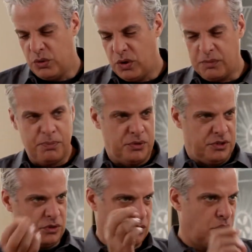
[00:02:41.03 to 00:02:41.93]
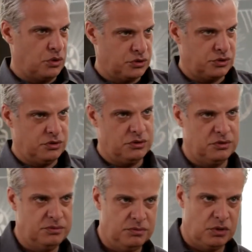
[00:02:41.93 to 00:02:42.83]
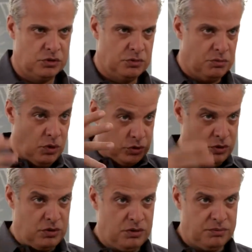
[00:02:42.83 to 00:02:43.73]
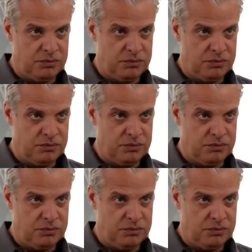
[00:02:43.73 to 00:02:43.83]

you are putting the clothes on the model,